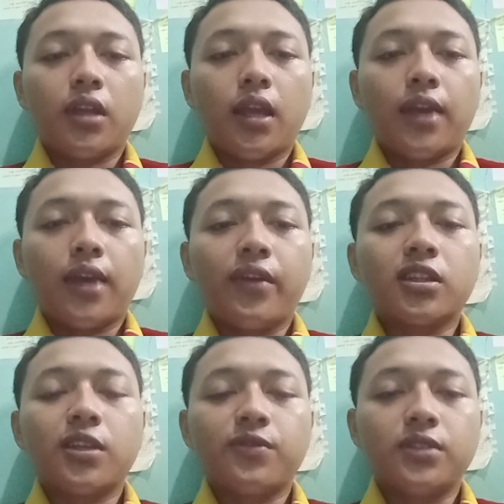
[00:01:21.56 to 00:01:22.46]

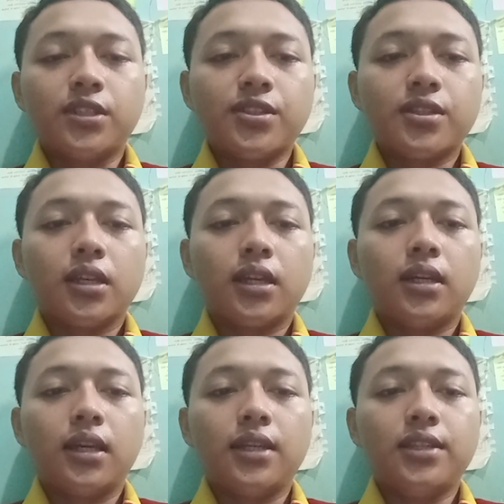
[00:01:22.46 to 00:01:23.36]
Effectiveness.
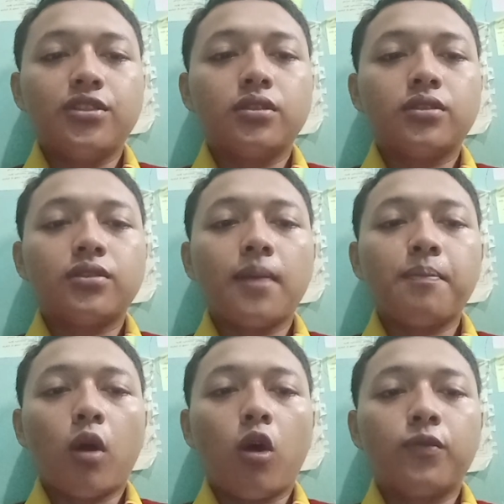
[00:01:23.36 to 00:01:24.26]
Each
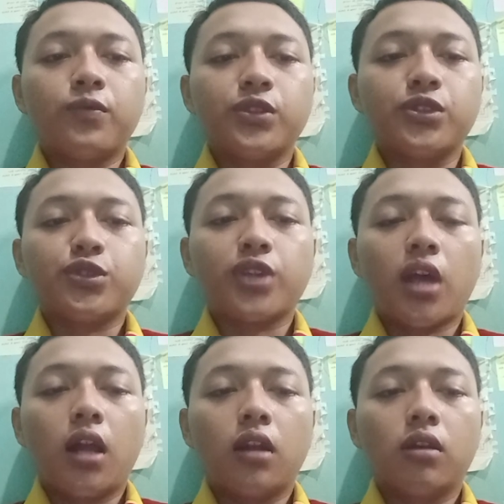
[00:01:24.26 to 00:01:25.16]
step of this
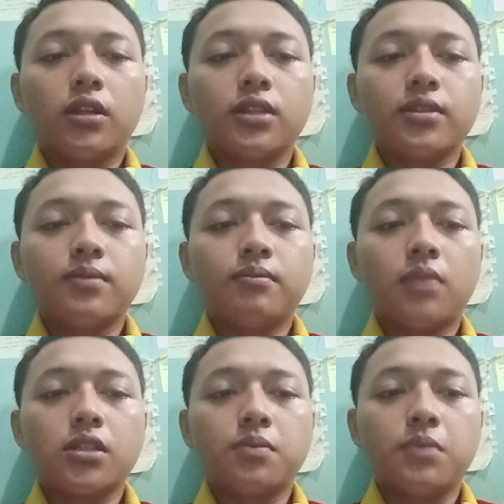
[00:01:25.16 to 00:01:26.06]
algorithm
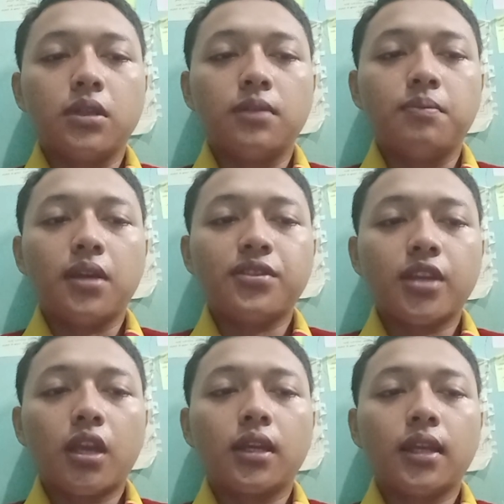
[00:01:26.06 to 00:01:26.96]
must be the
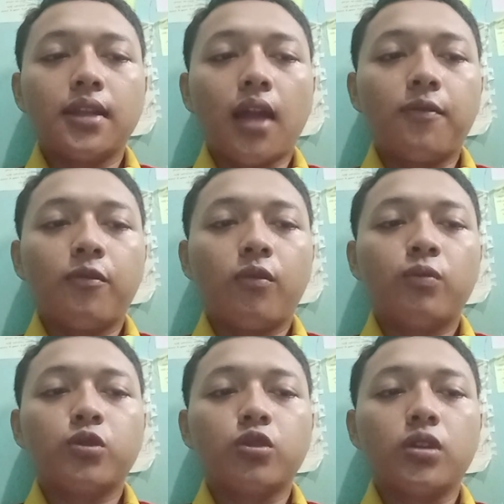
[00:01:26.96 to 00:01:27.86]
basic enough
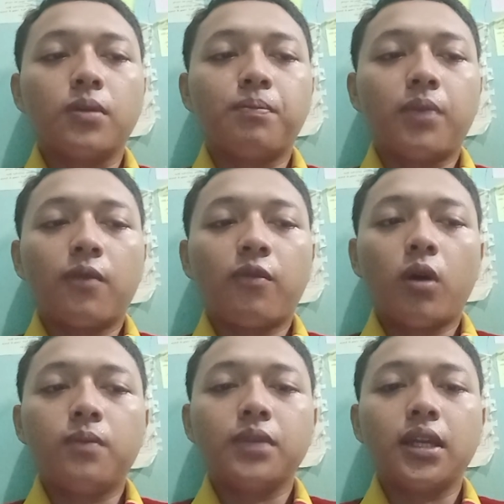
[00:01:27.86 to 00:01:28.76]
to
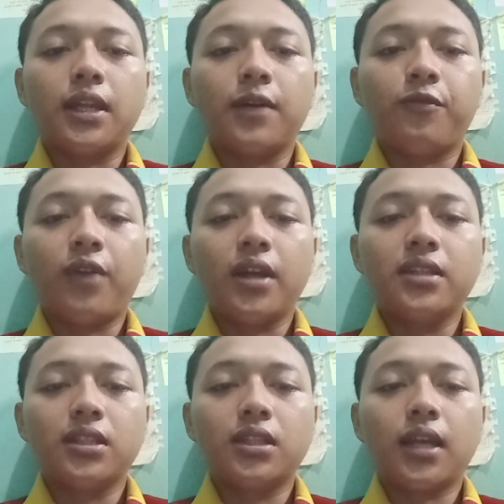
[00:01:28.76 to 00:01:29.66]
perform in a
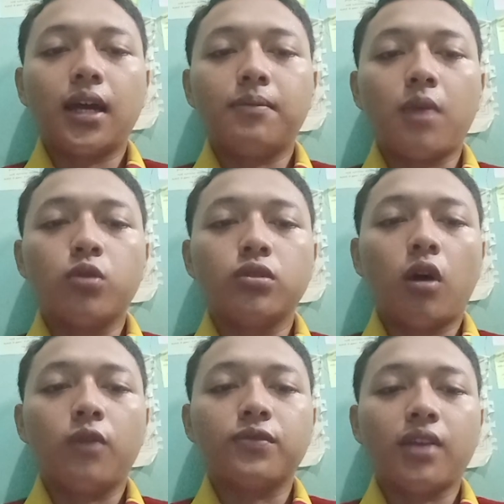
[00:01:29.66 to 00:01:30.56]
finite amount
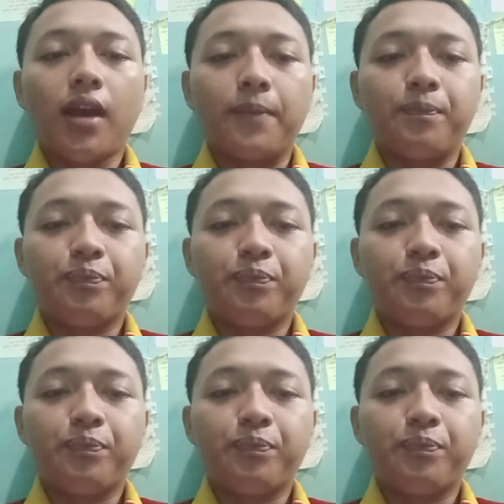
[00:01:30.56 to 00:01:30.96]
of time.